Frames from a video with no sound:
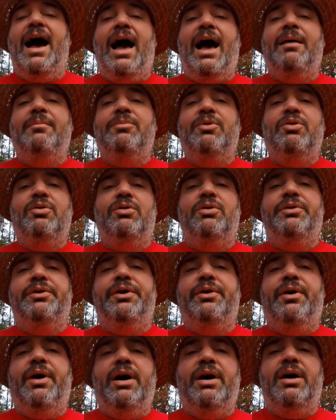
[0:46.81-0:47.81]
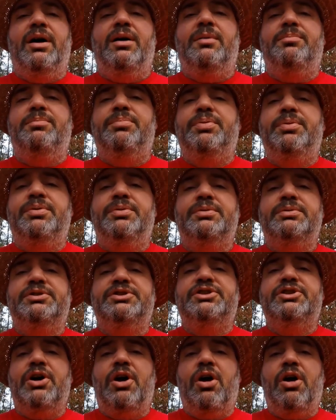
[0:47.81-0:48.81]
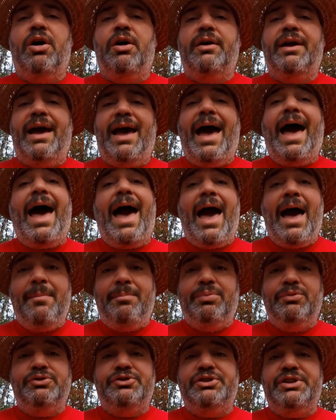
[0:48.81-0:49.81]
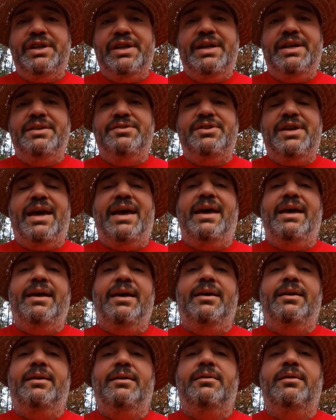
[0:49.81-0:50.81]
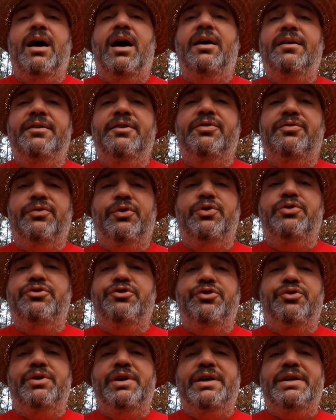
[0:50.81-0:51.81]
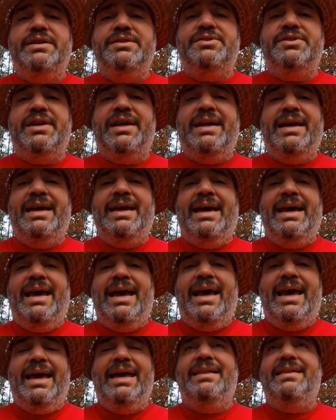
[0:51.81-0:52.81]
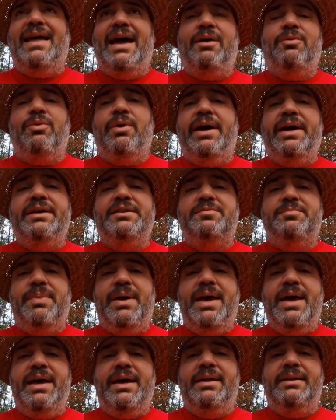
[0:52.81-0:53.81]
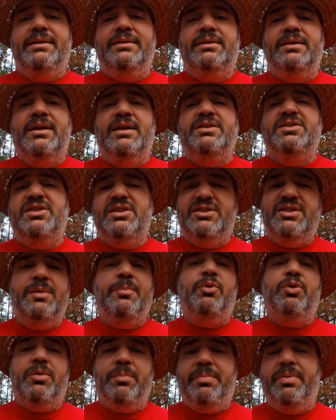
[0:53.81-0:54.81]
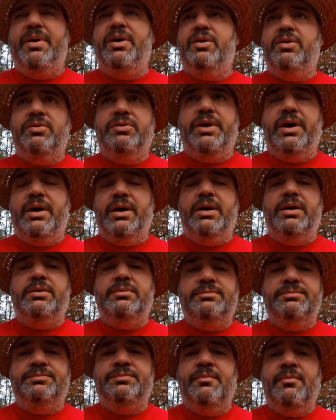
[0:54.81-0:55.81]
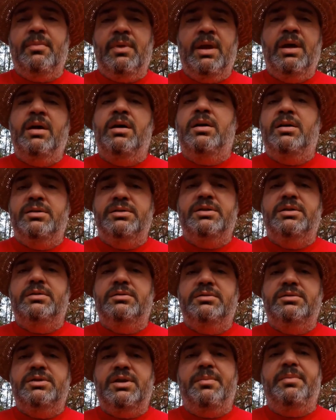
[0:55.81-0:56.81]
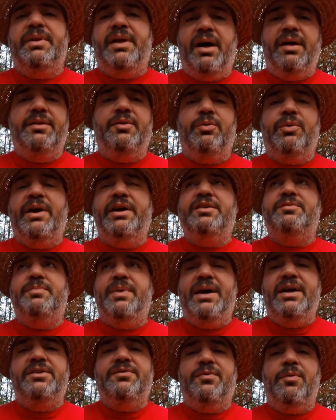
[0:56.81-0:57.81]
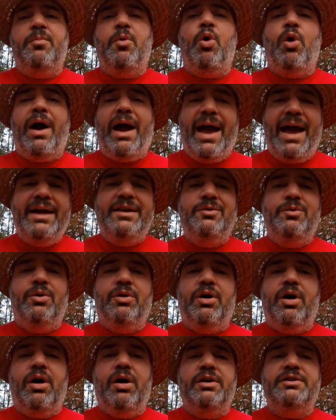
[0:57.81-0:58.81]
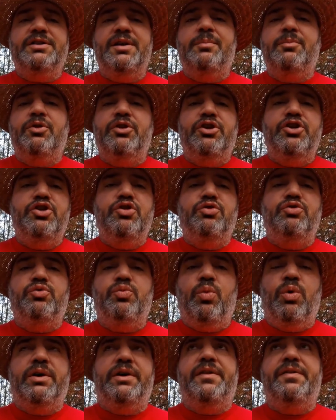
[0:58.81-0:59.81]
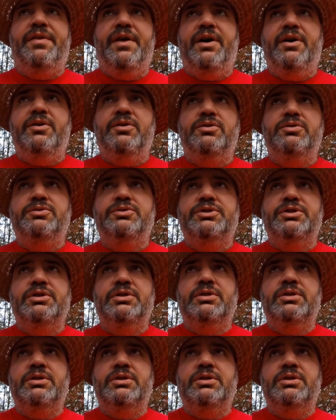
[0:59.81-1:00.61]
I'm going to start apple seeds and other fruit trees in that raised bed, since I'm going to build some of the other raised beds for more annual gardens. I'm going to use one of those,